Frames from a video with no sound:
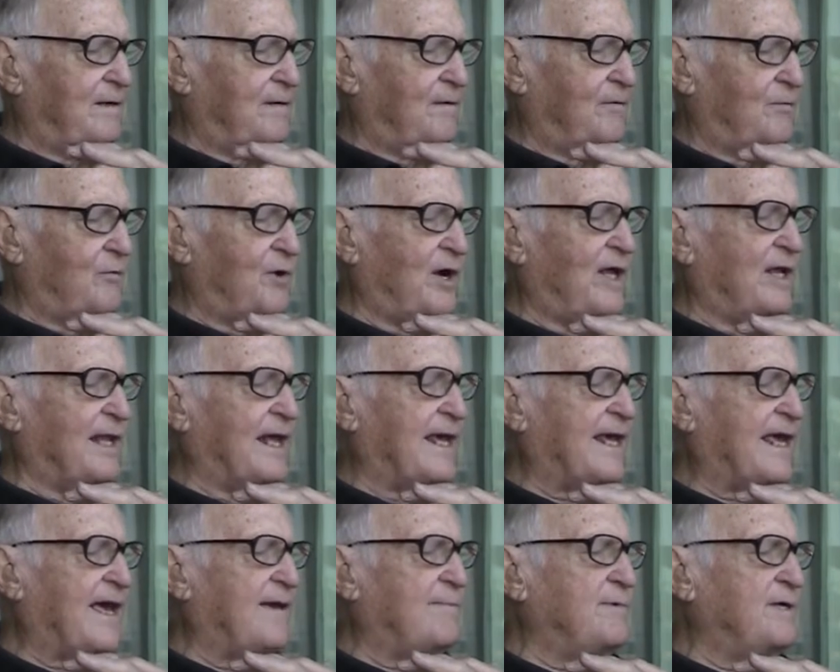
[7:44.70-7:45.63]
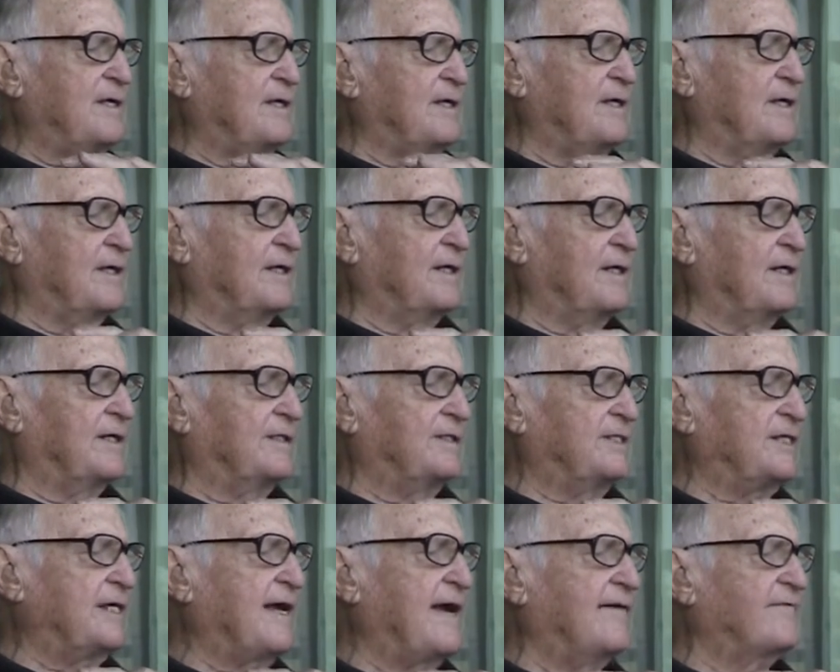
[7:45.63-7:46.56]
Well, they gave me
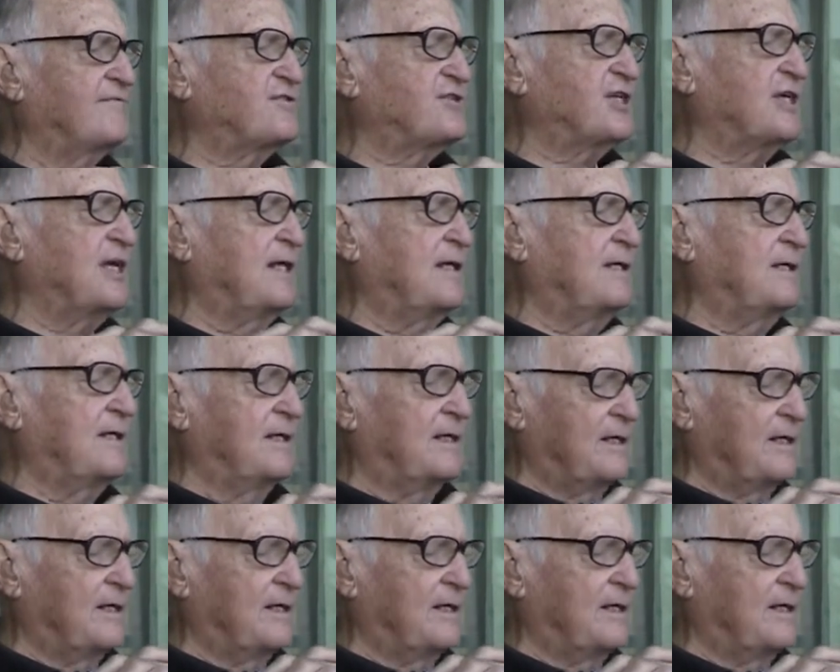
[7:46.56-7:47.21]
DFC